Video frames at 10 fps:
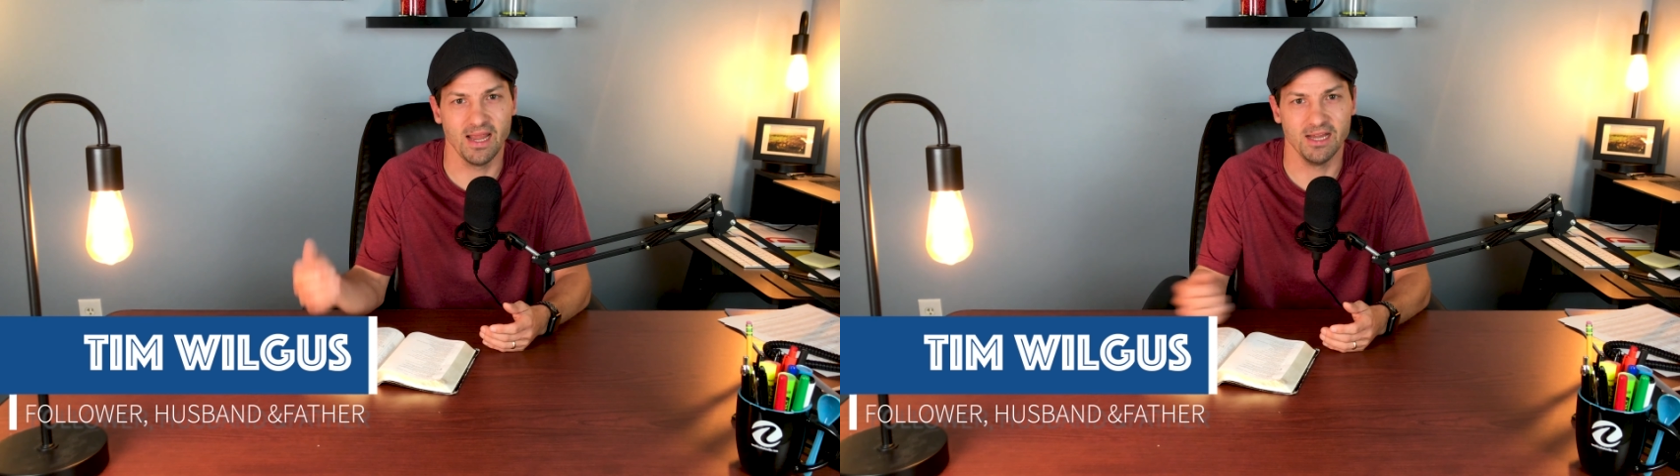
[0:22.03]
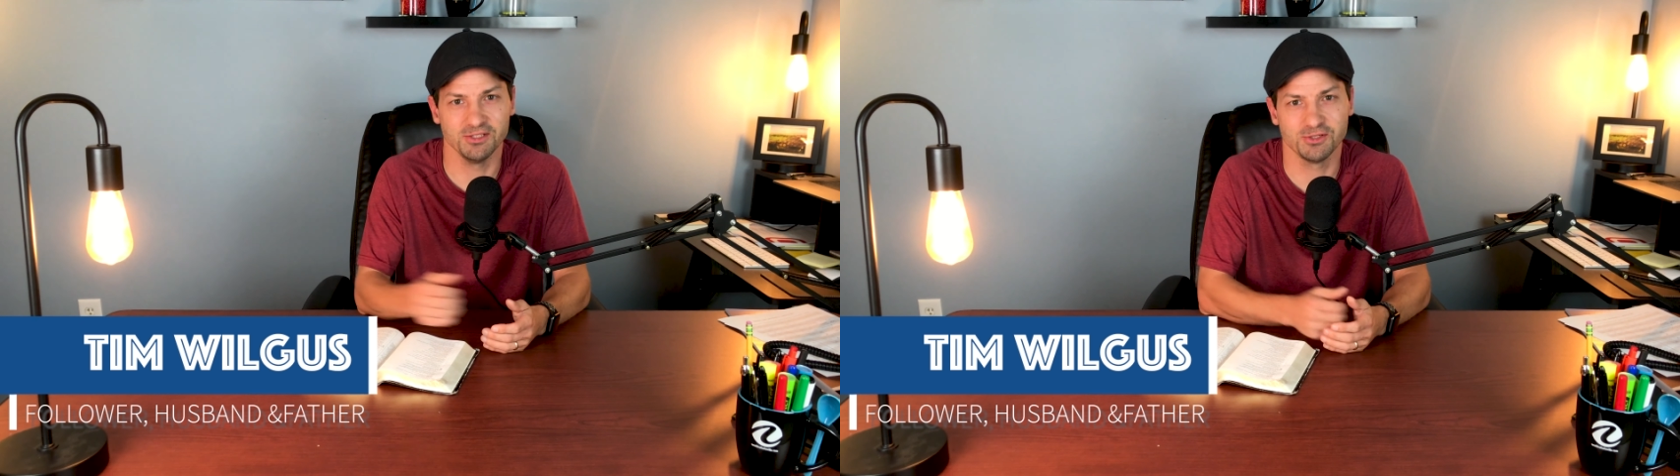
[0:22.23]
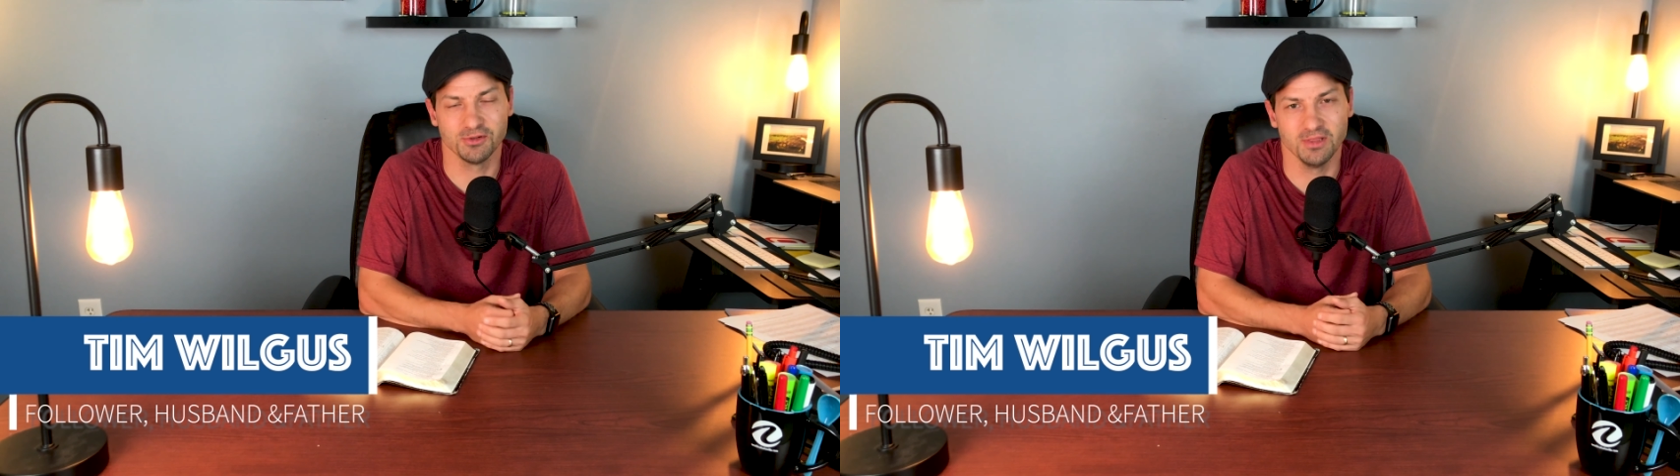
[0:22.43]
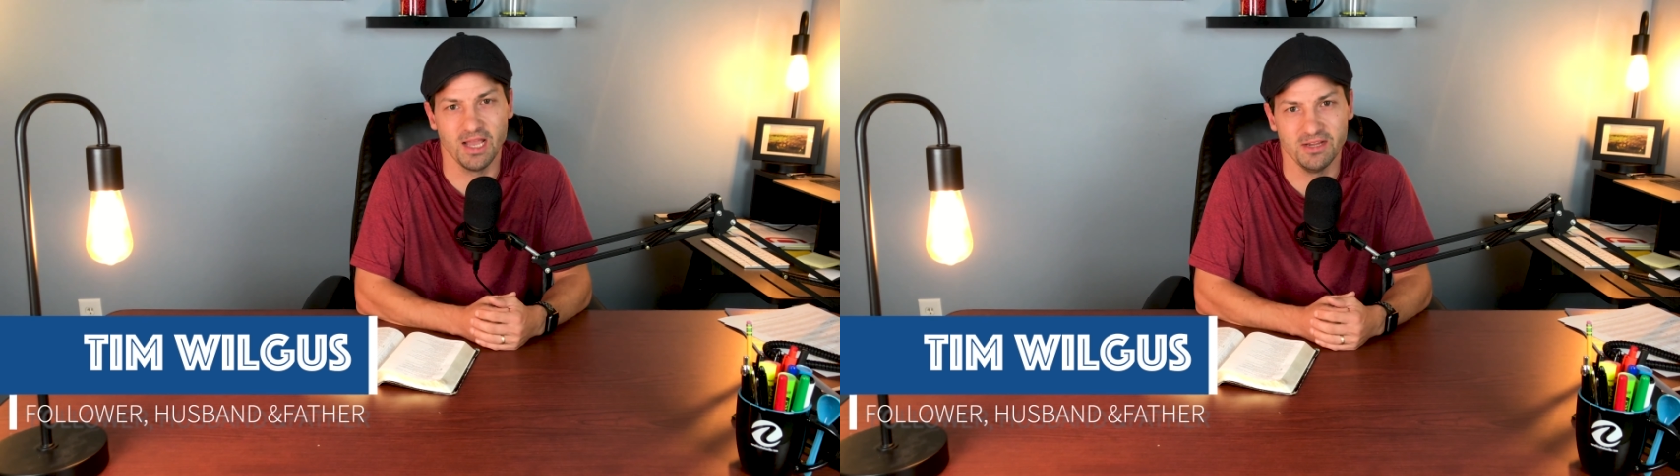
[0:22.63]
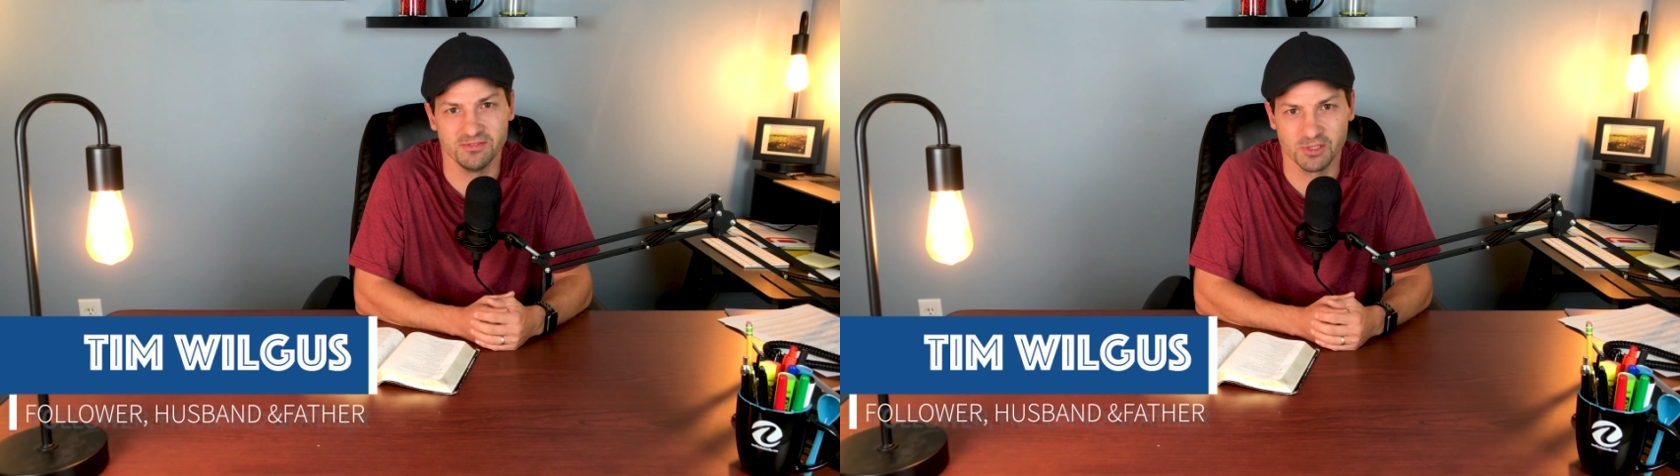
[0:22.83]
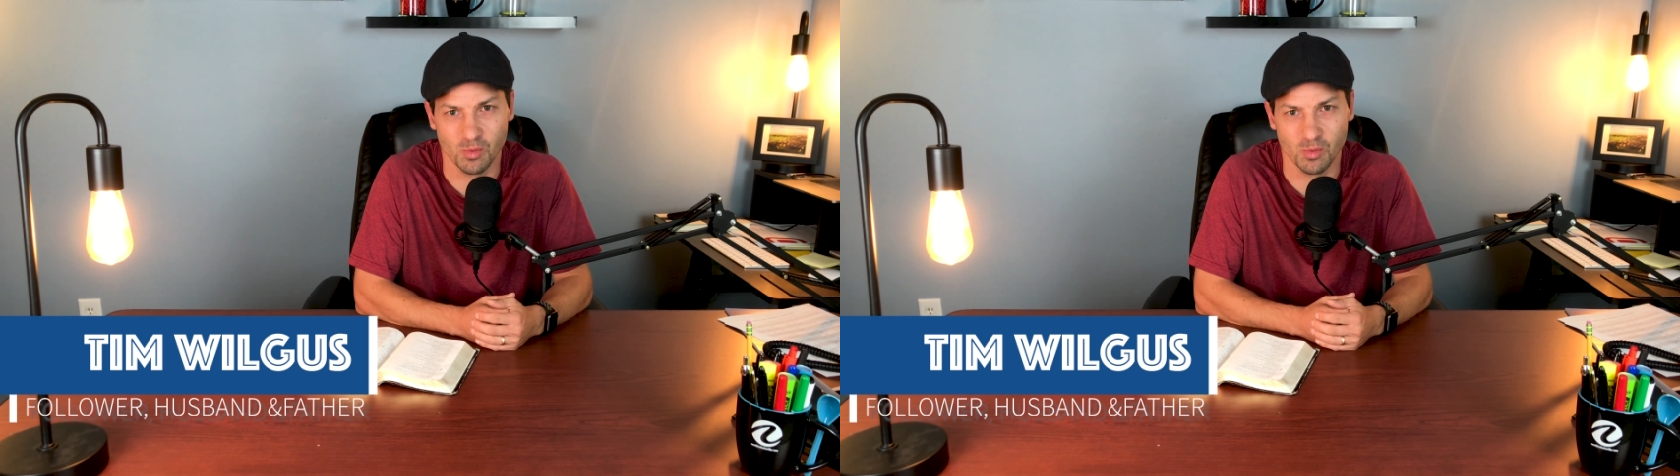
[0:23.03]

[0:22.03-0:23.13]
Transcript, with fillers: answer life's